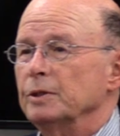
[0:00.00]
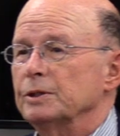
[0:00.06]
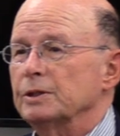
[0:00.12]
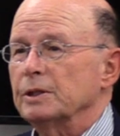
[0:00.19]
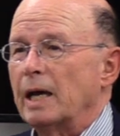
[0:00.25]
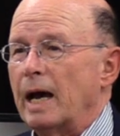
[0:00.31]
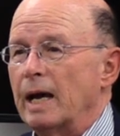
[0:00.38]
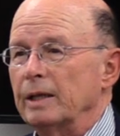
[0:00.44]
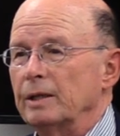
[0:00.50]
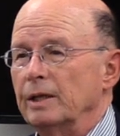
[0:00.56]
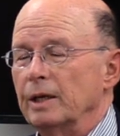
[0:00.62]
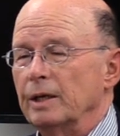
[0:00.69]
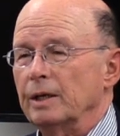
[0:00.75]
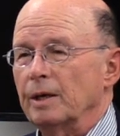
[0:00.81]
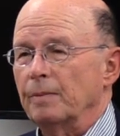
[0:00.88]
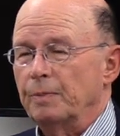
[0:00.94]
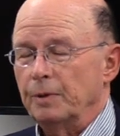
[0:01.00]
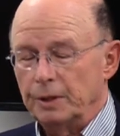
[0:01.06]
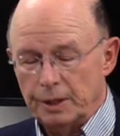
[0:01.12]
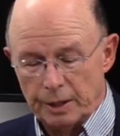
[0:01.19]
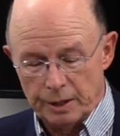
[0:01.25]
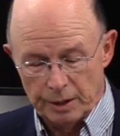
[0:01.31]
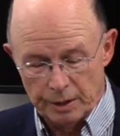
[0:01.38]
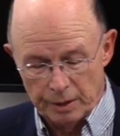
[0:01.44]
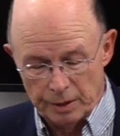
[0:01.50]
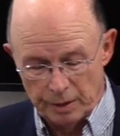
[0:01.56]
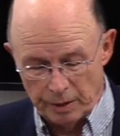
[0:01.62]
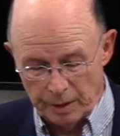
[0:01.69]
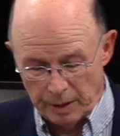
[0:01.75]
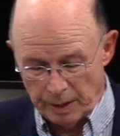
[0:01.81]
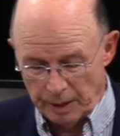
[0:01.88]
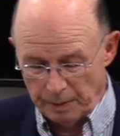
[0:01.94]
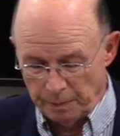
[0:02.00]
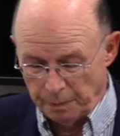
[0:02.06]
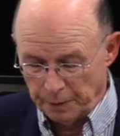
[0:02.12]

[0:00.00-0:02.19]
puts, I think, a particular,